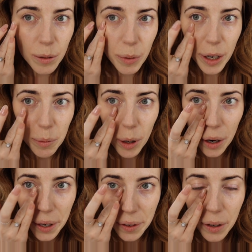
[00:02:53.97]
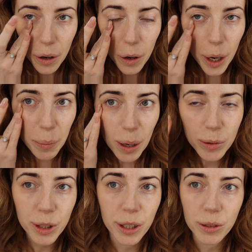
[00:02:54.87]
Bearing in mind, I'm
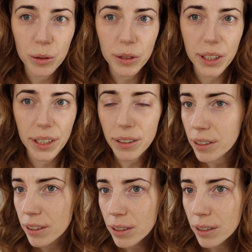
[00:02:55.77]
absolutely exhausted.